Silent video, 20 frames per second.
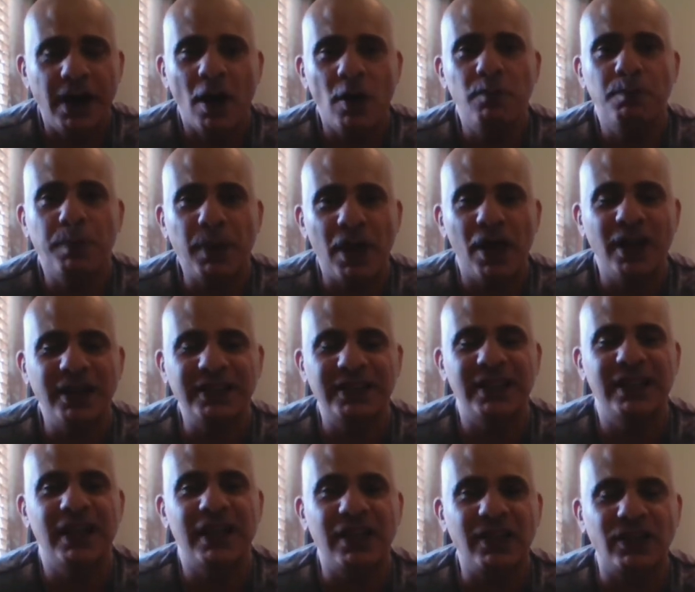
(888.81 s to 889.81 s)
don't
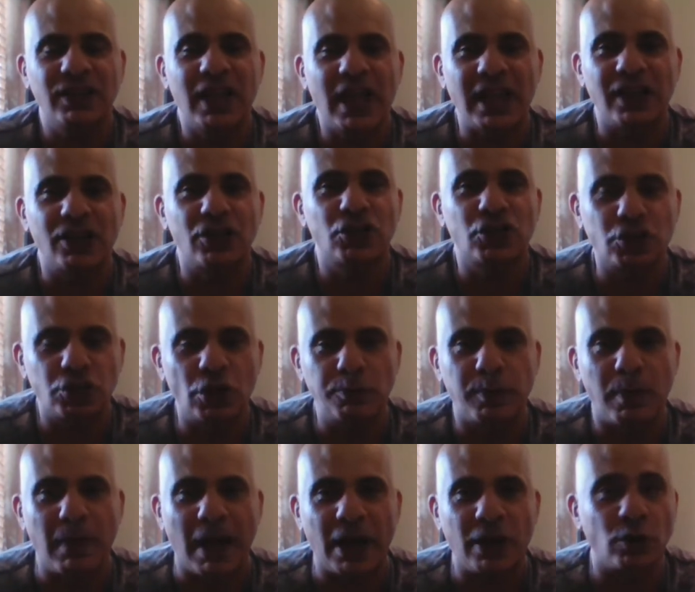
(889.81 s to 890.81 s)
personally think
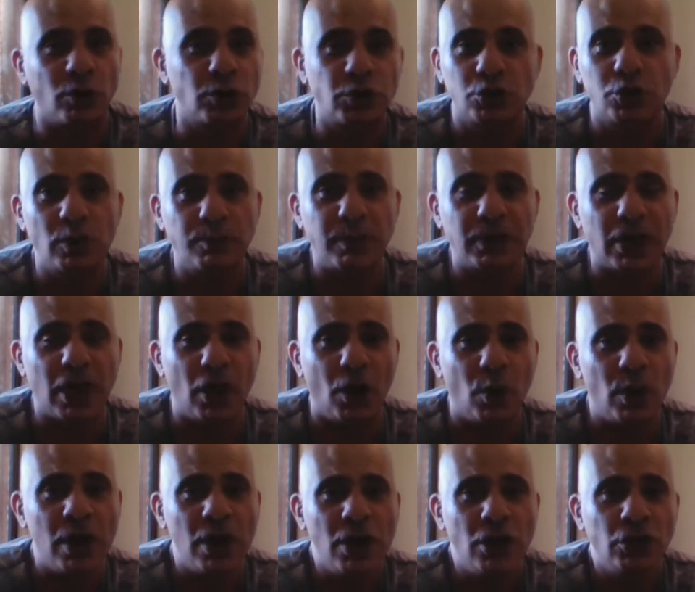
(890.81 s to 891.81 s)
Superman or
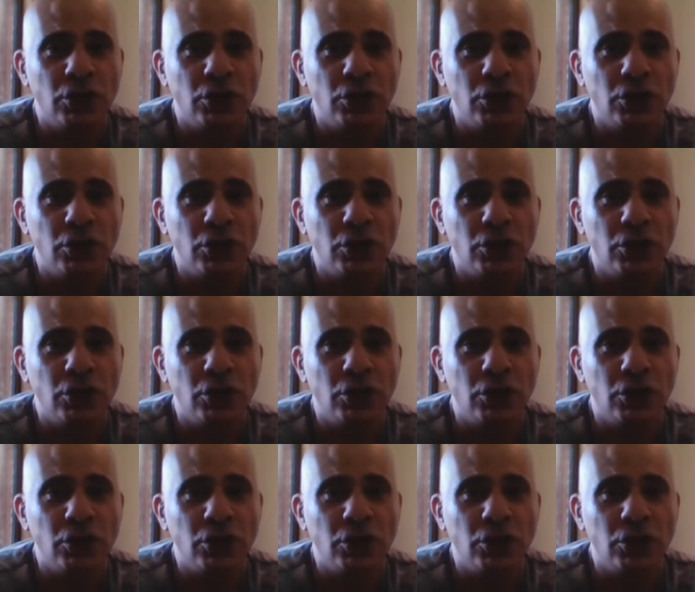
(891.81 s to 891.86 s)
Supergirl